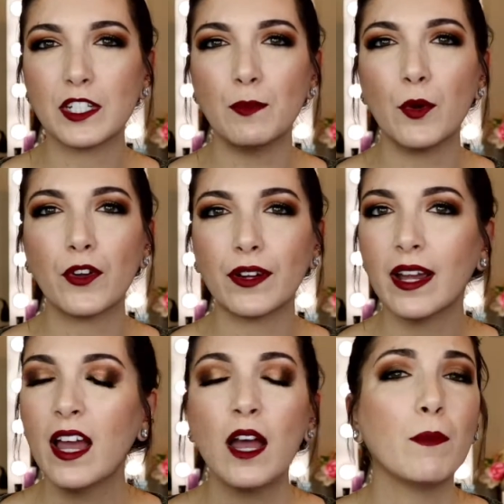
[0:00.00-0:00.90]
smoother,
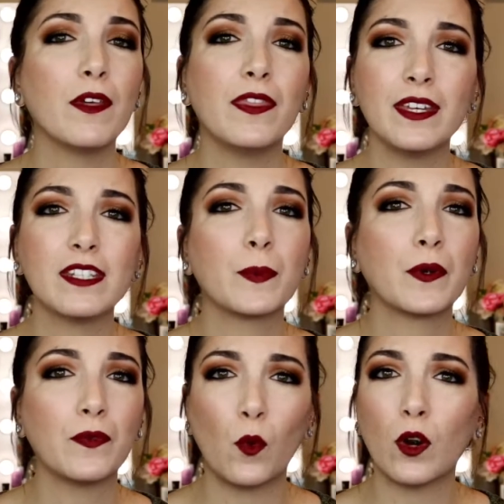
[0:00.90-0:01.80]
but this
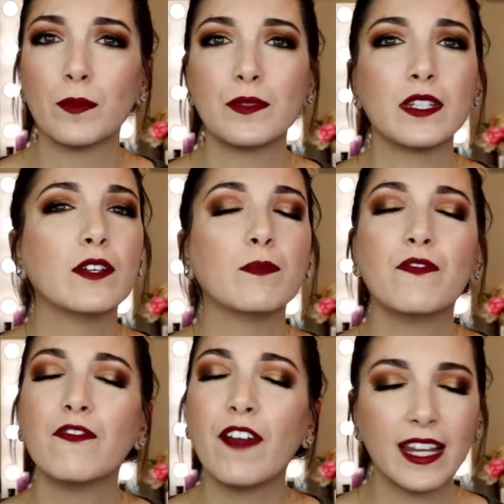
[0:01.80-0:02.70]
performs
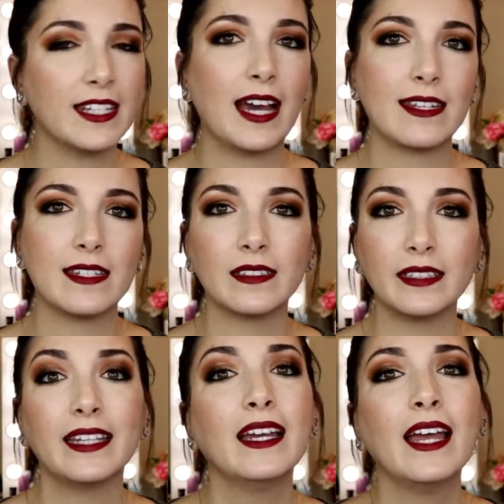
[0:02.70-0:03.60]

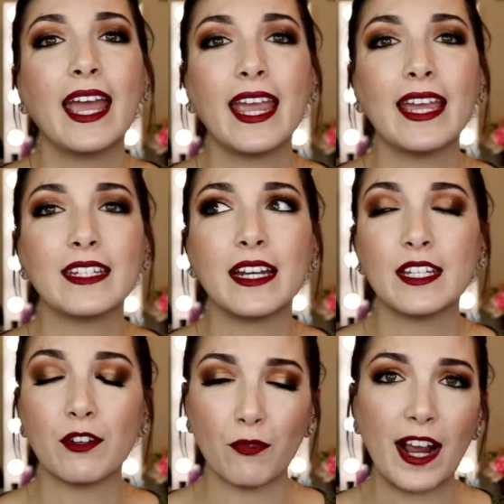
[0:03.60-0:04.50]
fantastically and it is
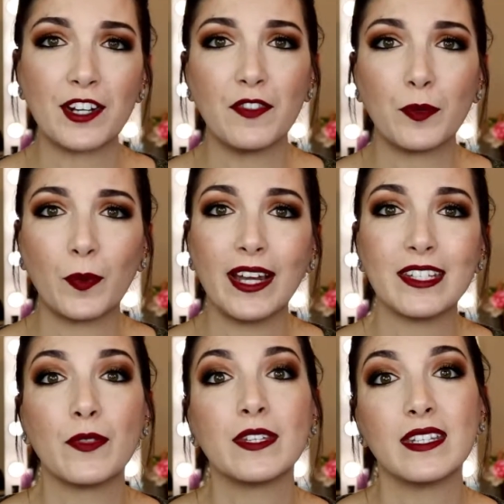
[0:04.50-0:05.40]
a fraction of the price, so
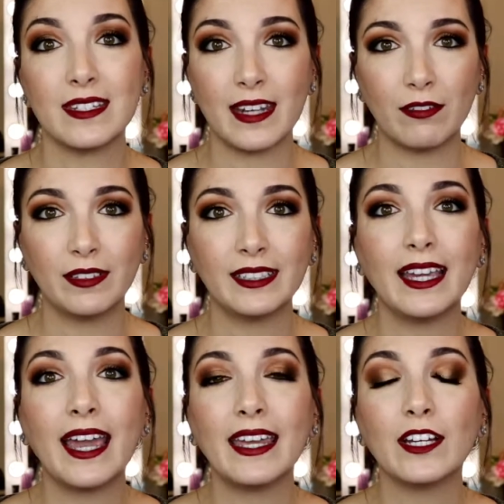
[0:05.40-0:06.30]
this is definitely
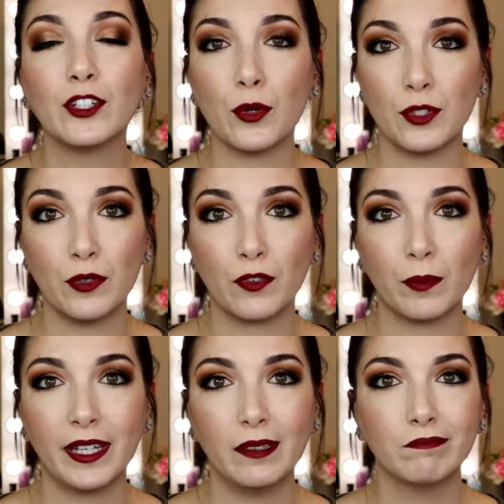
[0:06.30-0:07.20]
a go-to for
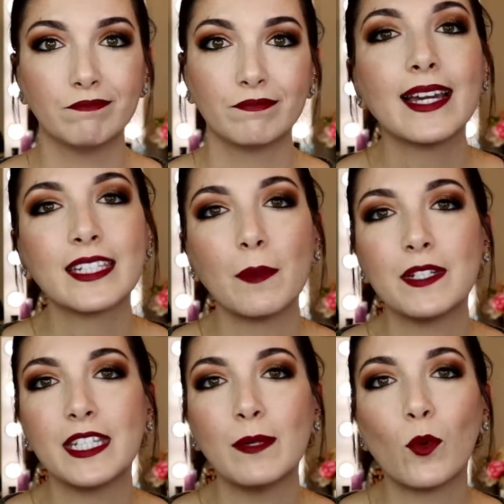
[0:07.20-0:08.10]
me. Next up is
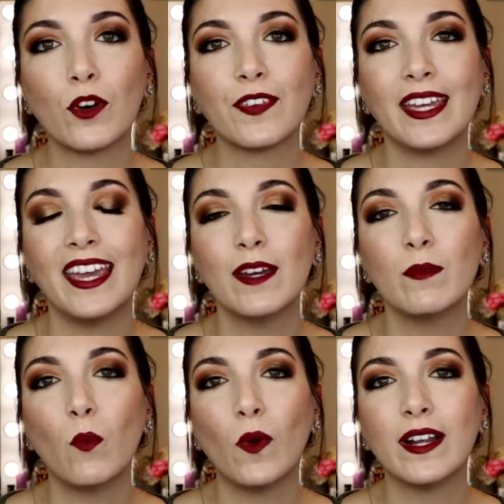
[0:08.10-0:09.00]
the Morphe
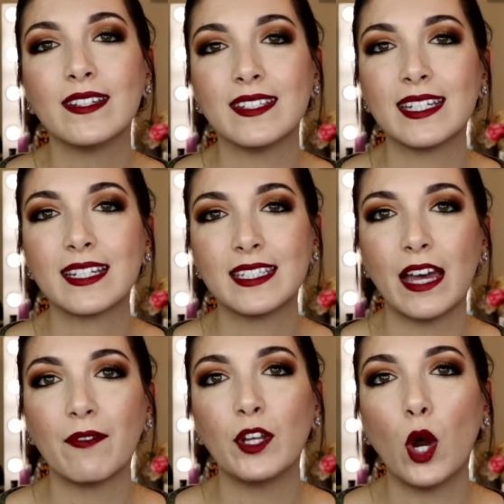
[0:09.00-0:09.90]

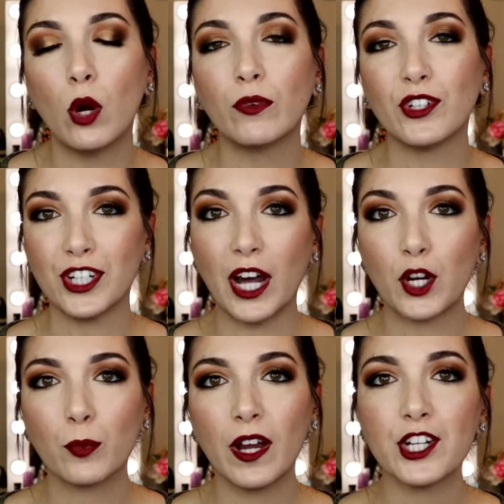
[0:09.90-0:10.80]
M167 Oval Shadow
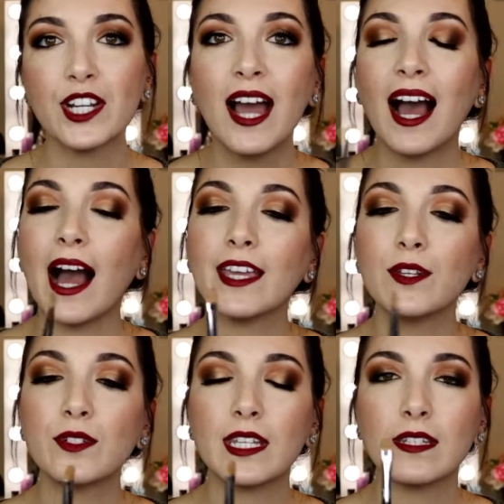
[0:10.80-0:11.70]
Brush. I
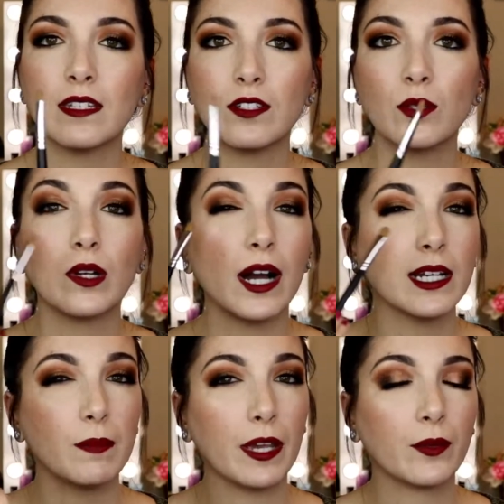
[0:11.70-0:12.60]
use this to cut
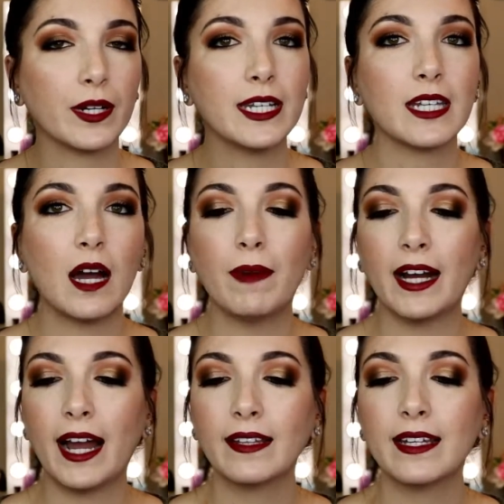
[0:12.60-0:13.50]
my crease on my
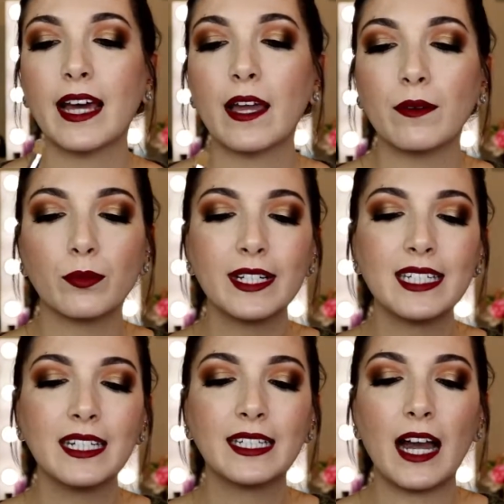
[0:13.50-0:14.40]
eyelid. I
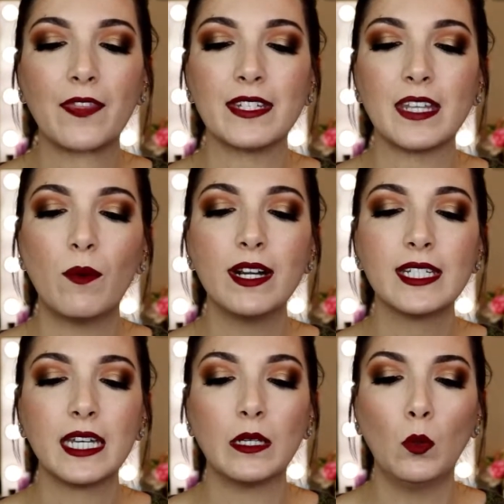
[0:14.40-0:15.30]
recently got this, I want to say,